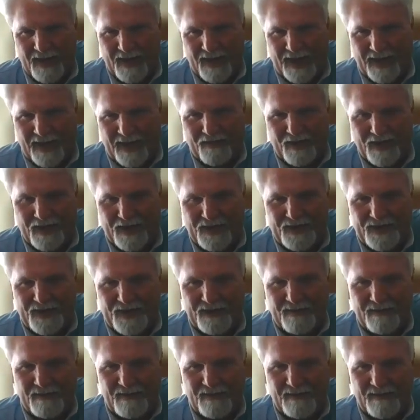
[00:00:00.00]
I
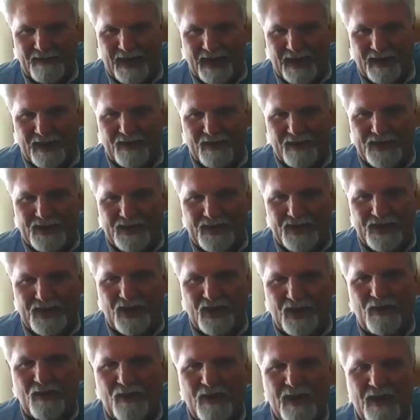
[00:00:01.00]
was
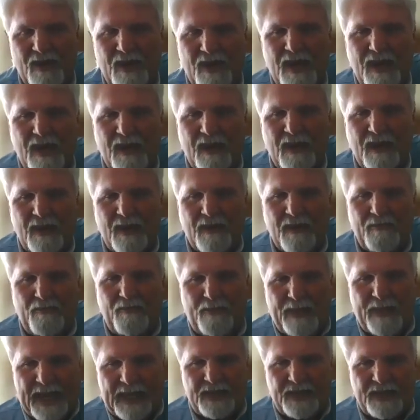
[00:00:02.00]
so
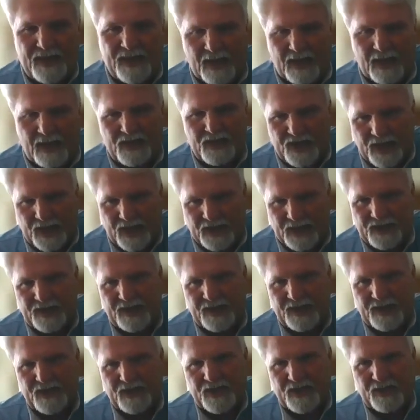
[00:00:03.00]
bent on
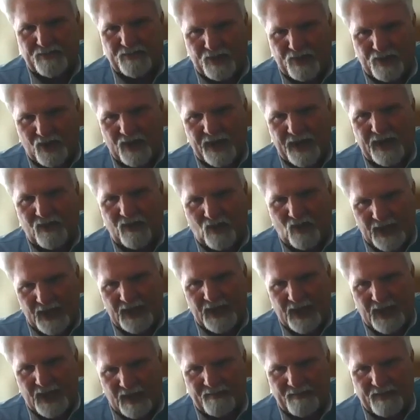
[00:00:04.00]
just supporting
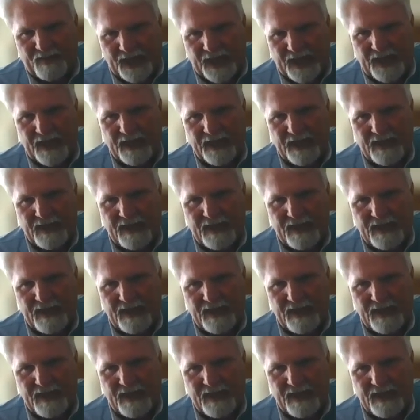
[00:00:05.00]
one company